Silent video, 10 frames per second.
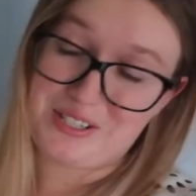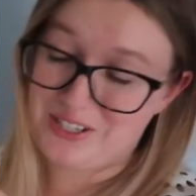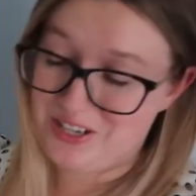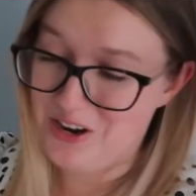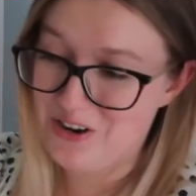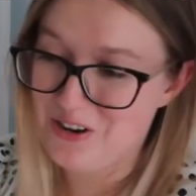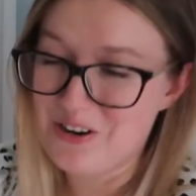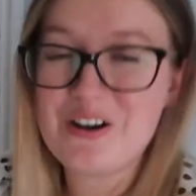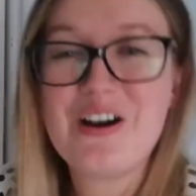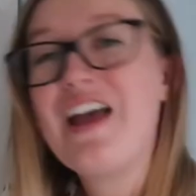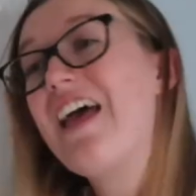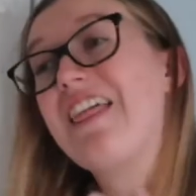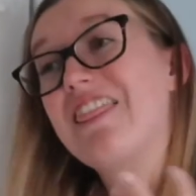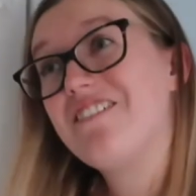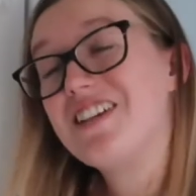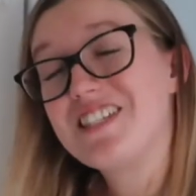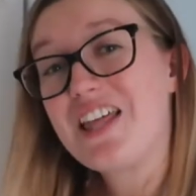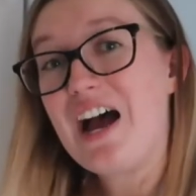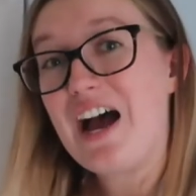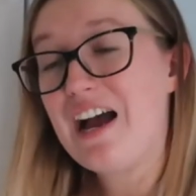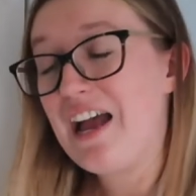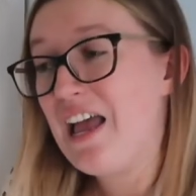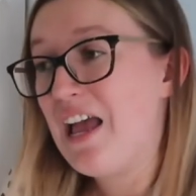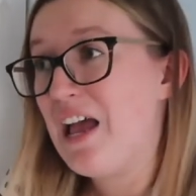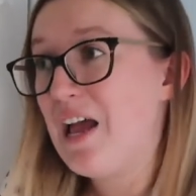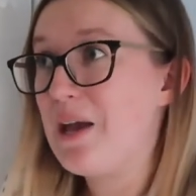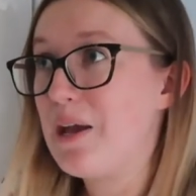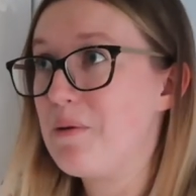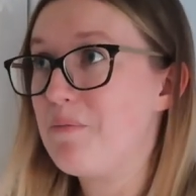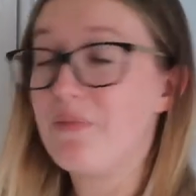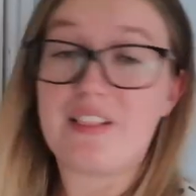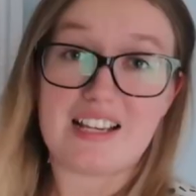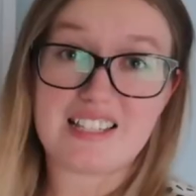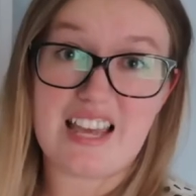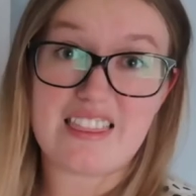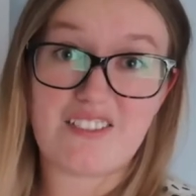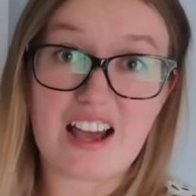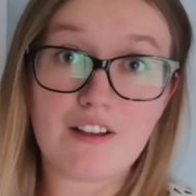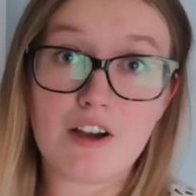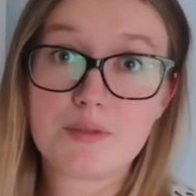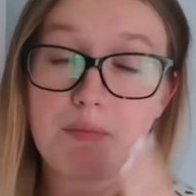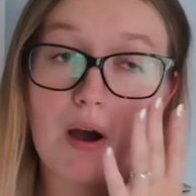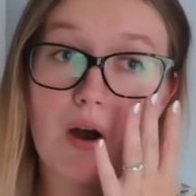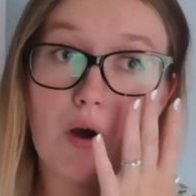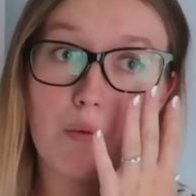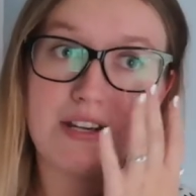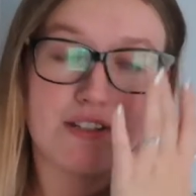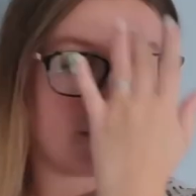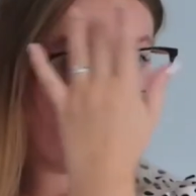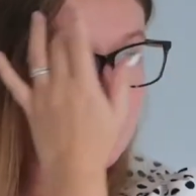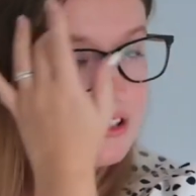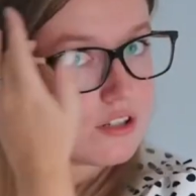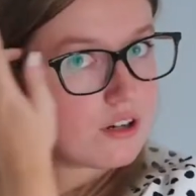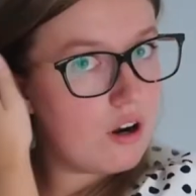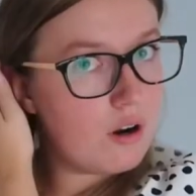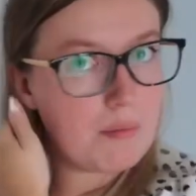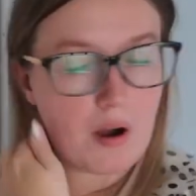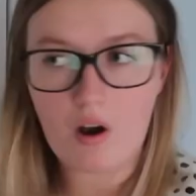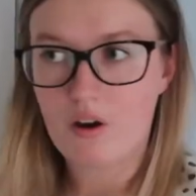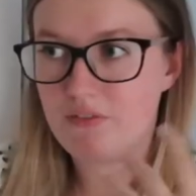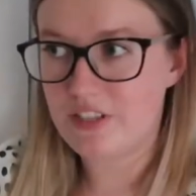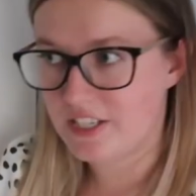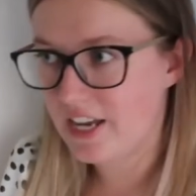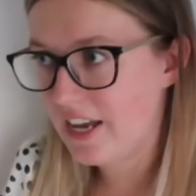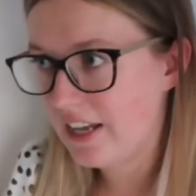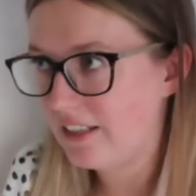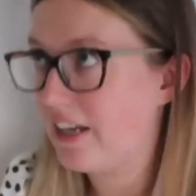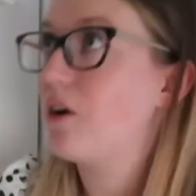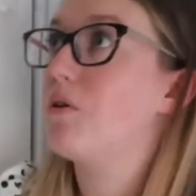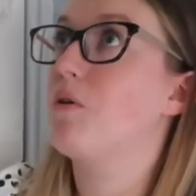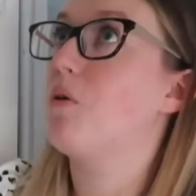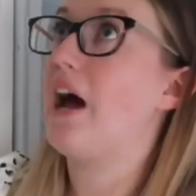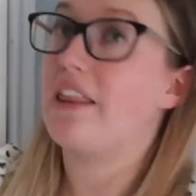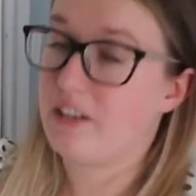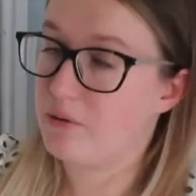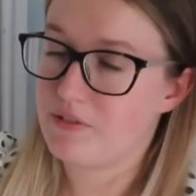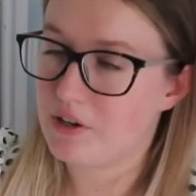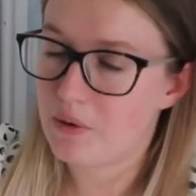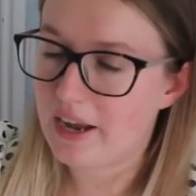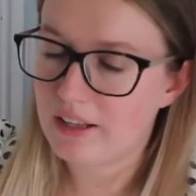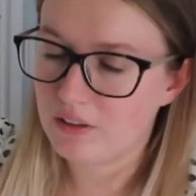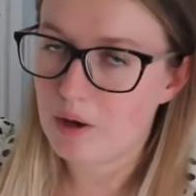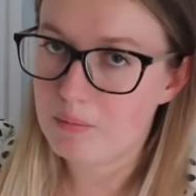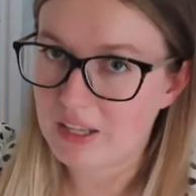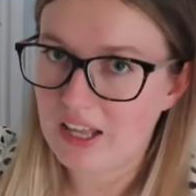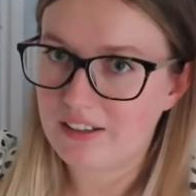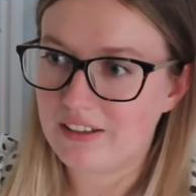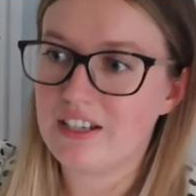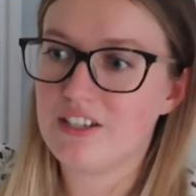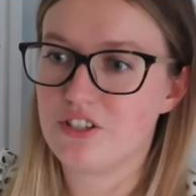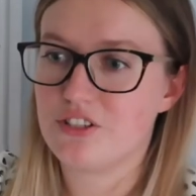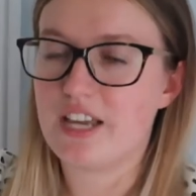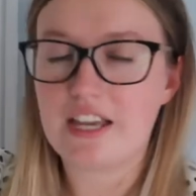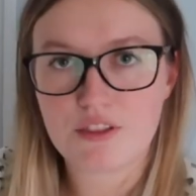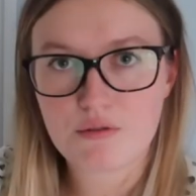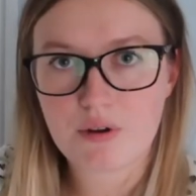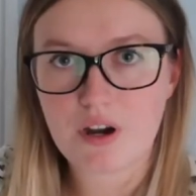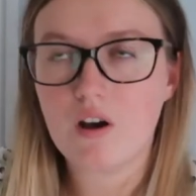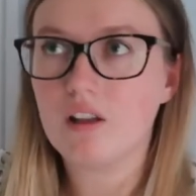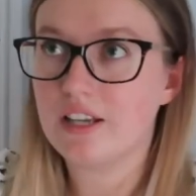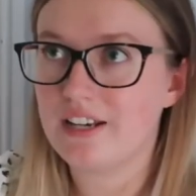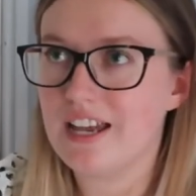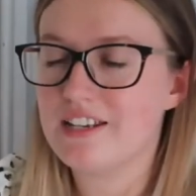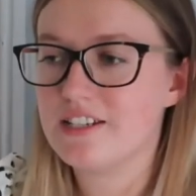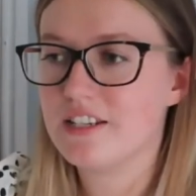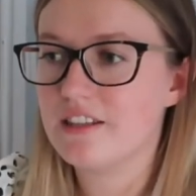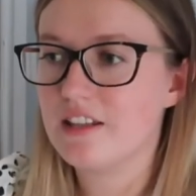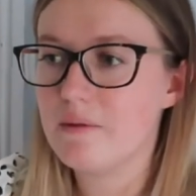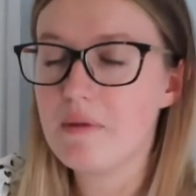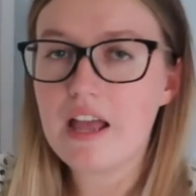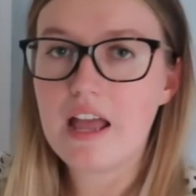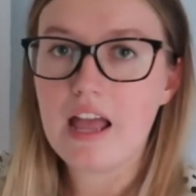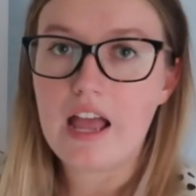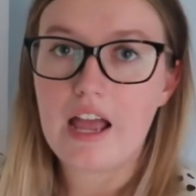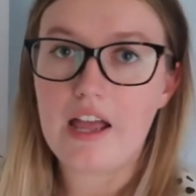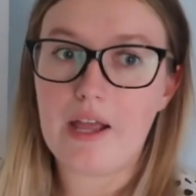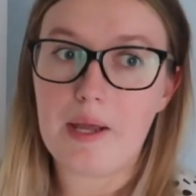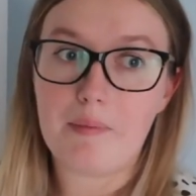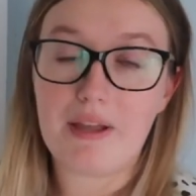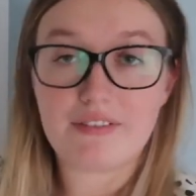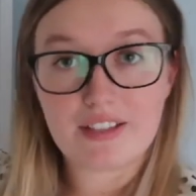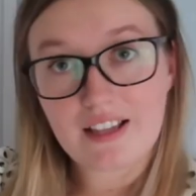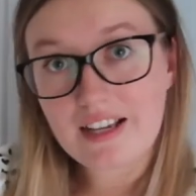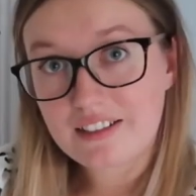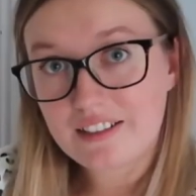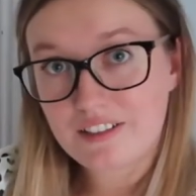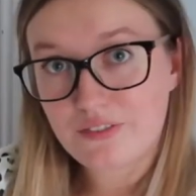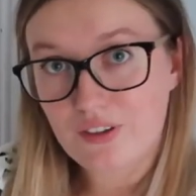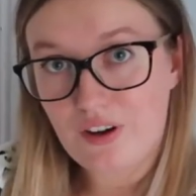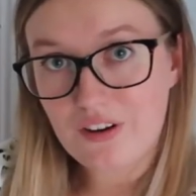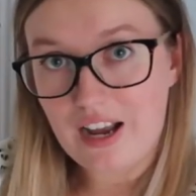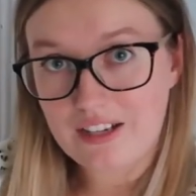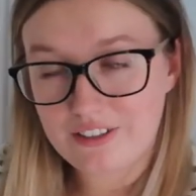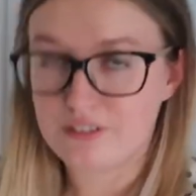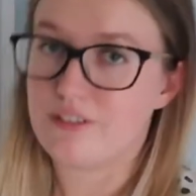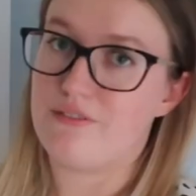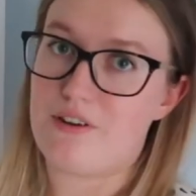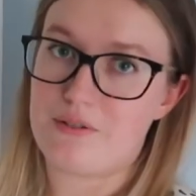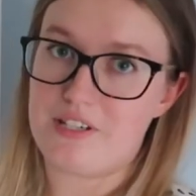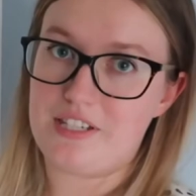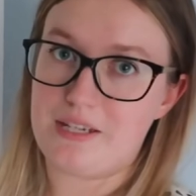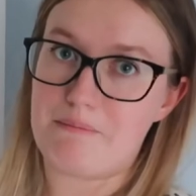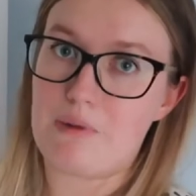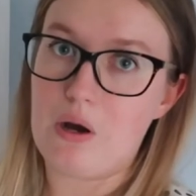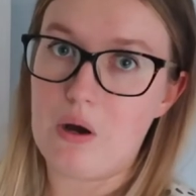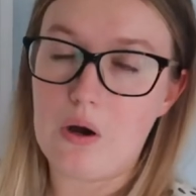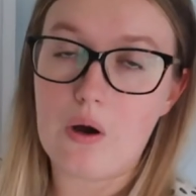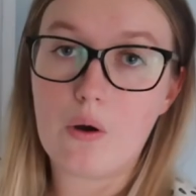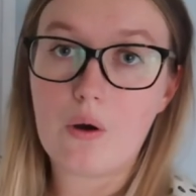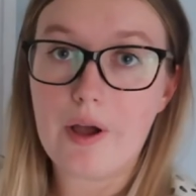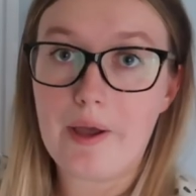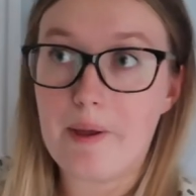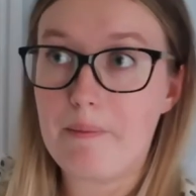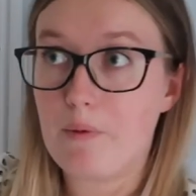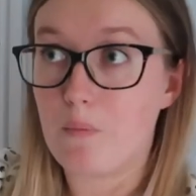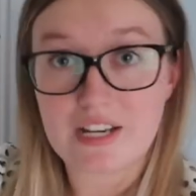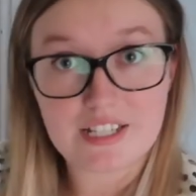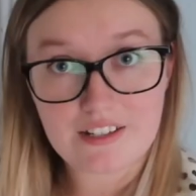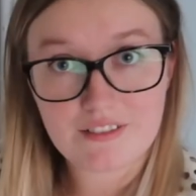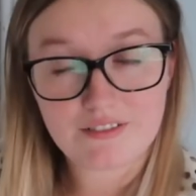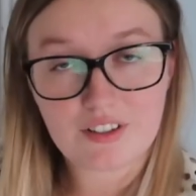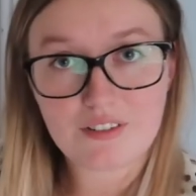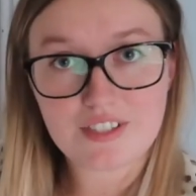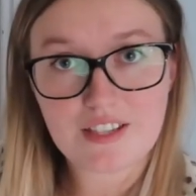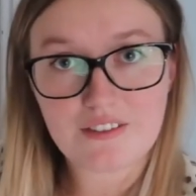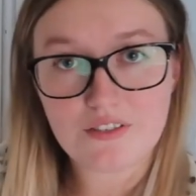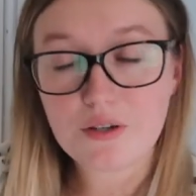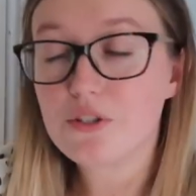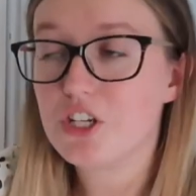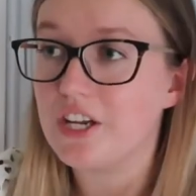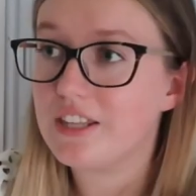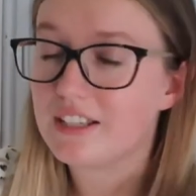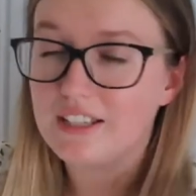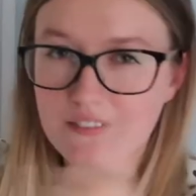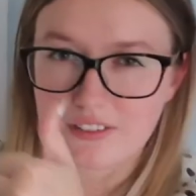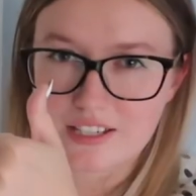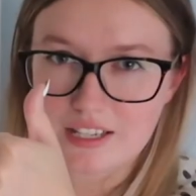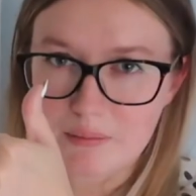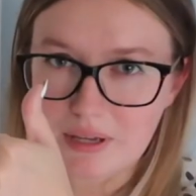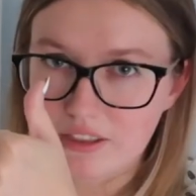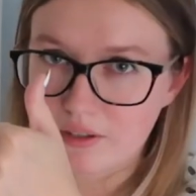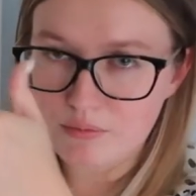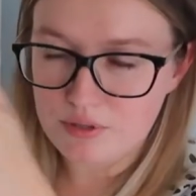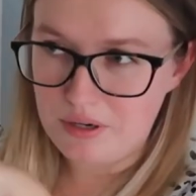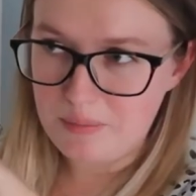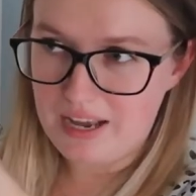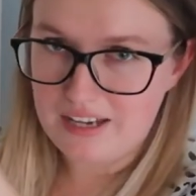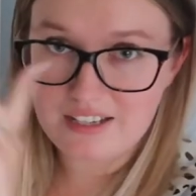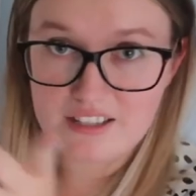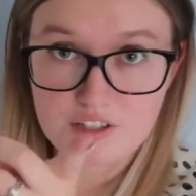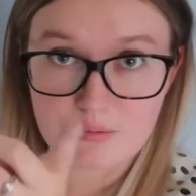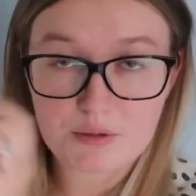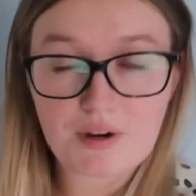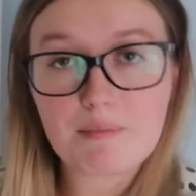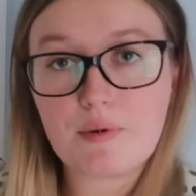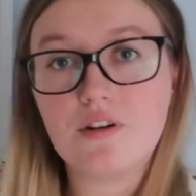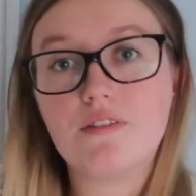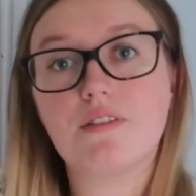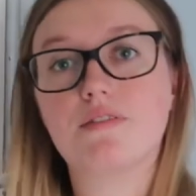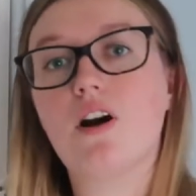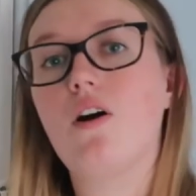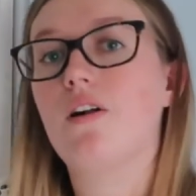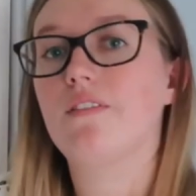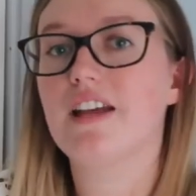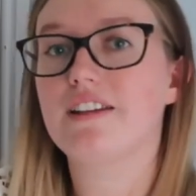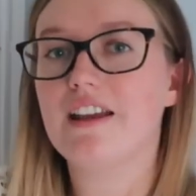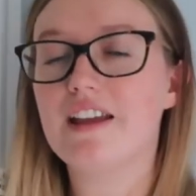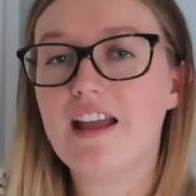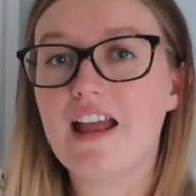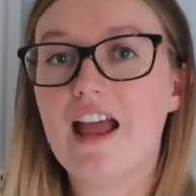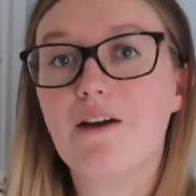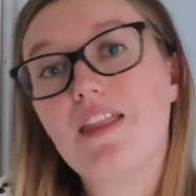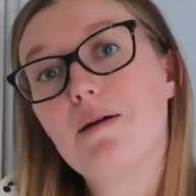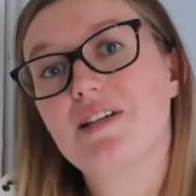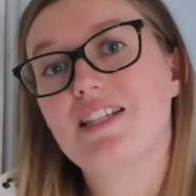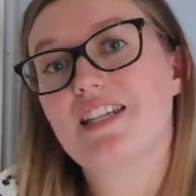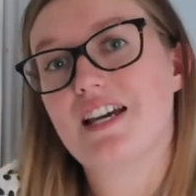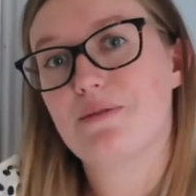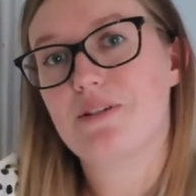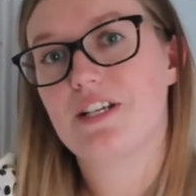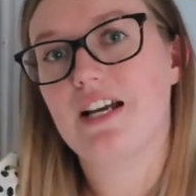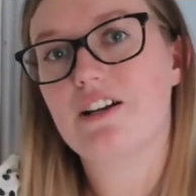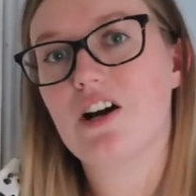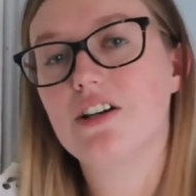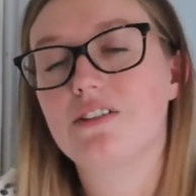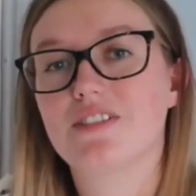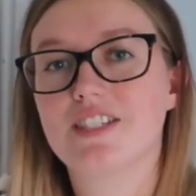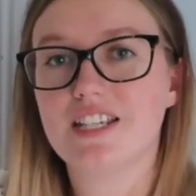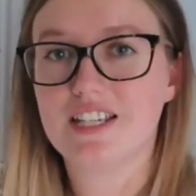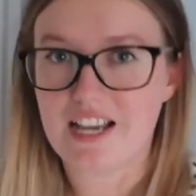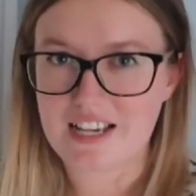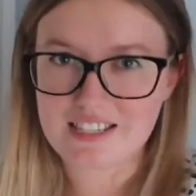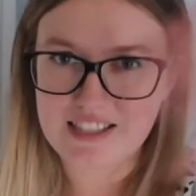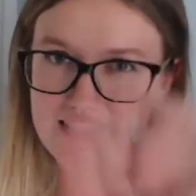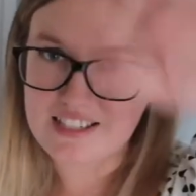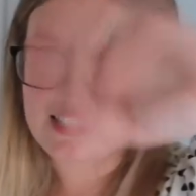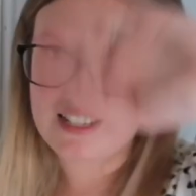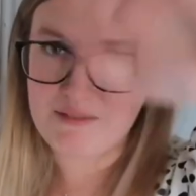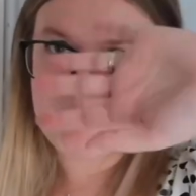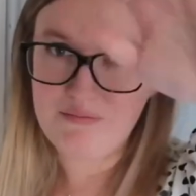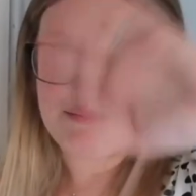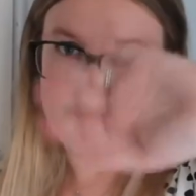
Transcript: So, there is that. Like I said, there are lots more wedding vlogs to come of the day. Like, I think we've got quite a lot planned. It's just getting through it all and editing them. If you liked this vlog and you're looking forward to seeing more wedding vlogs in the future, then give this a big thumbs up and hit the subscribe button if you've not already. And with that being said, we're going to get gone and we'll see you guys next time.